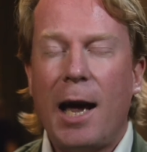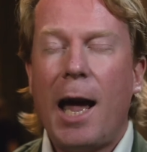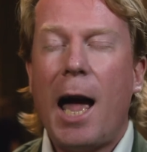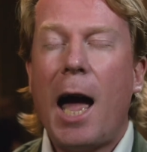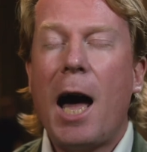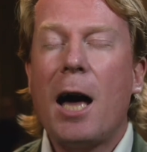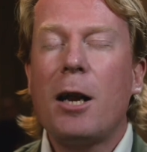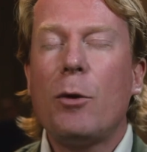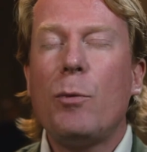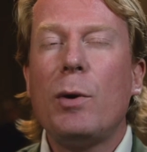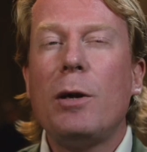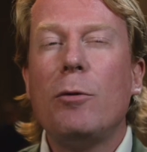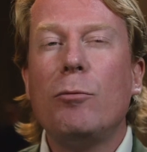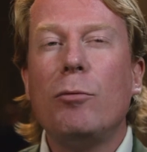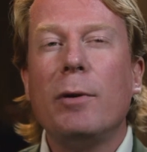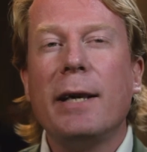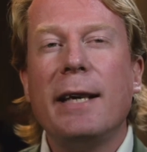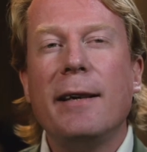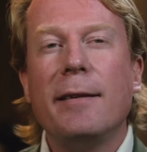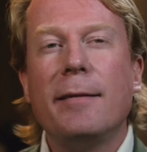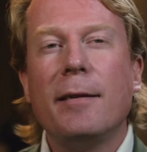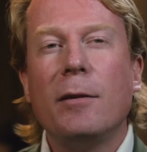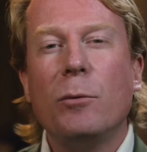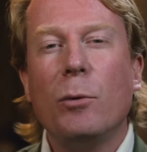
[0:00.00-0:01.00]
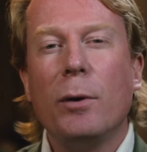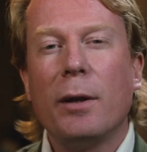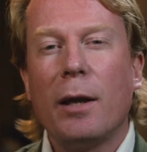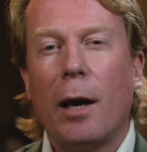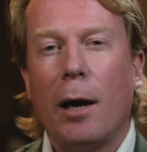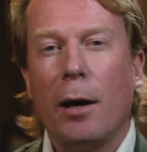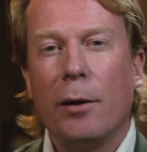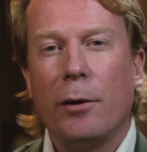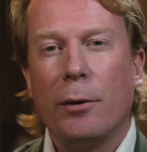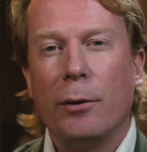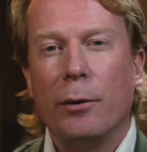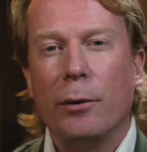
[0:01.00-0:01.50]
How do we reason with
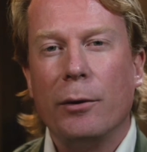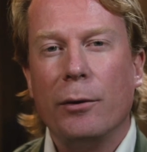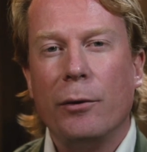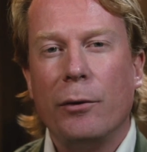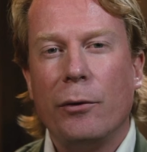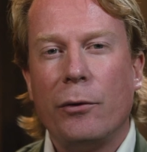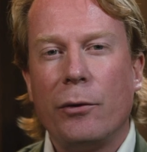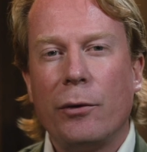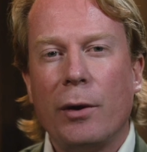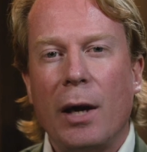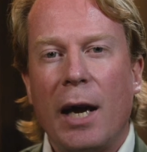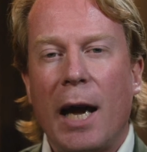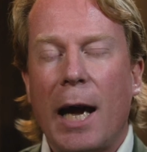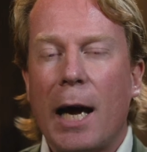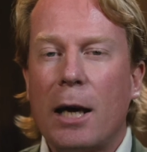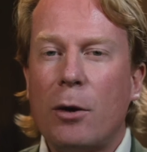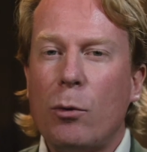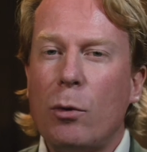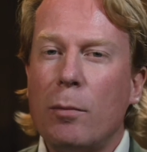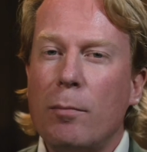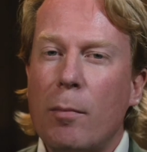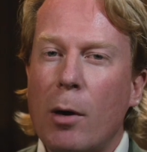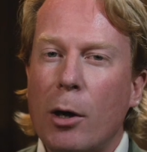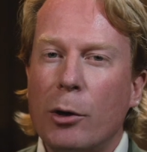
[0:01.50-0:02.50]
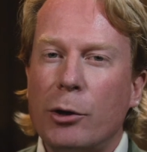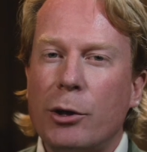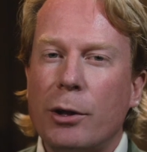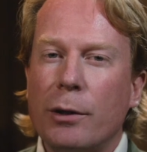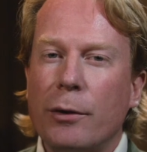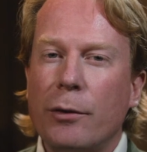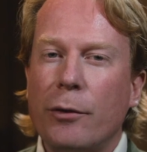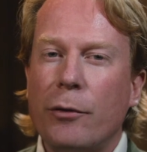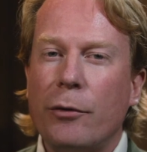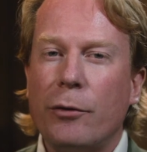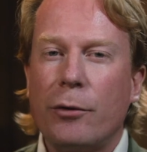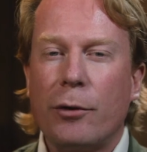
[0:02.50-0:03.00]
others? How do
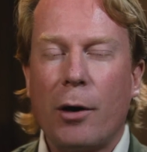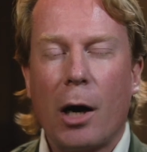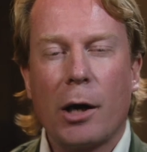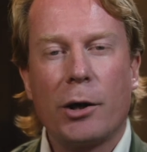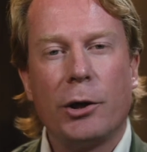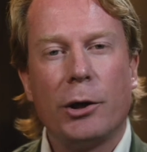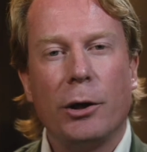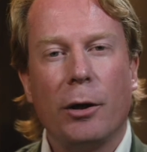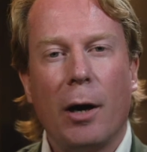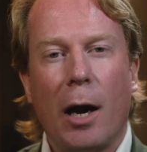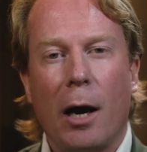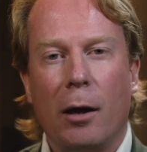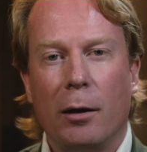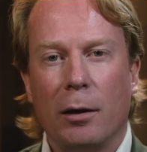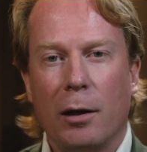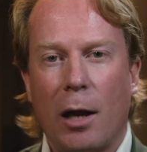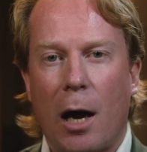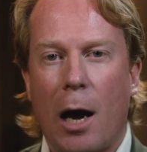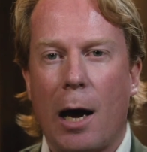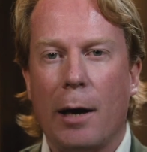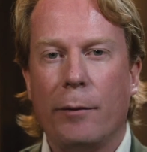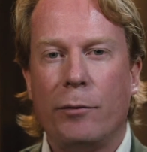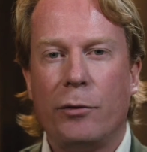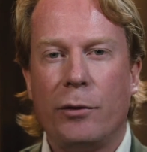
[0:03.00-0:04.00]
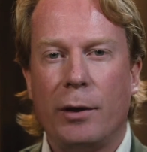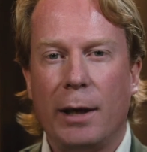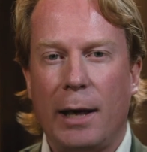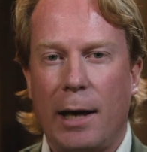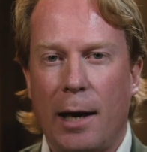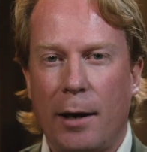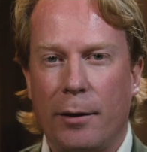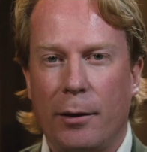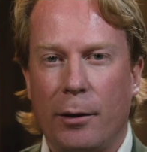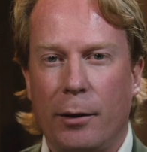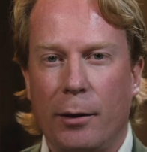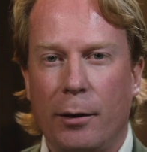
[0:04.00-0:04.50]
emotions structure our lives
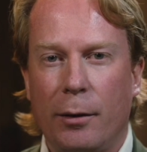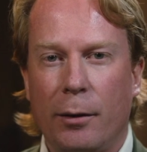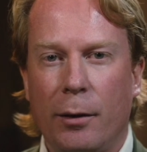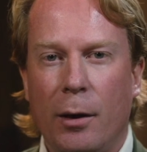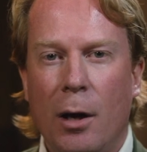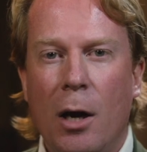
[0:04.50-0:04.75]
together?